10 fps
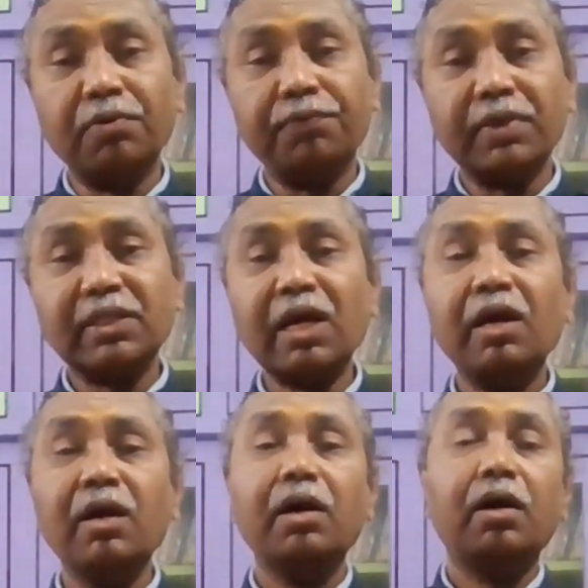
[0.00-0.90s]
for the
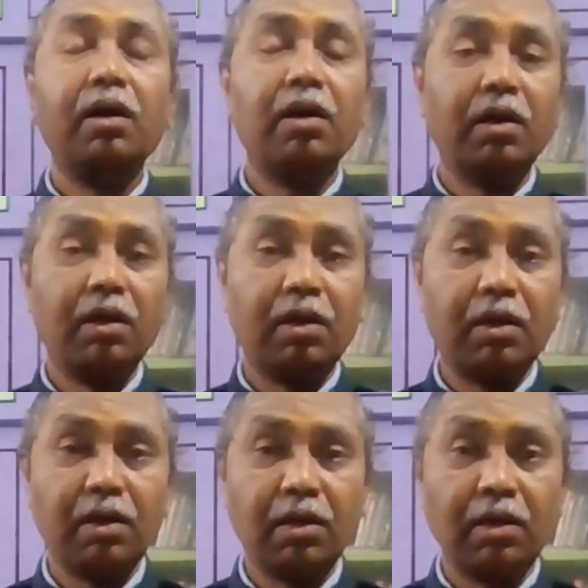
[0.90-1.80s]

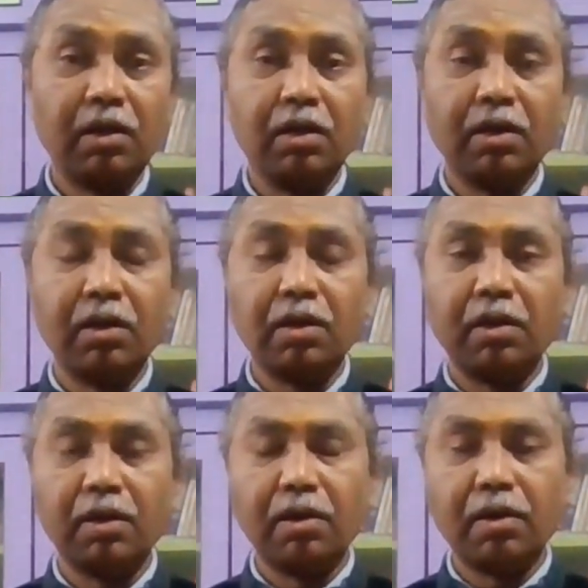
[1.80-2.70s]

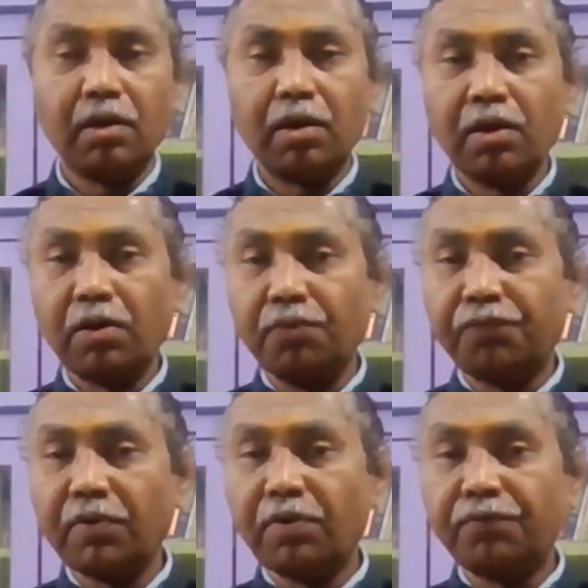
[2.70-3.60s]
uh,
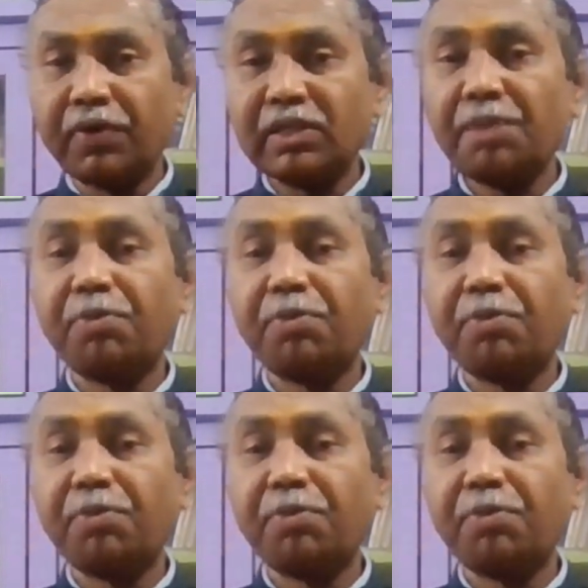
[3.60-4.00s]
for the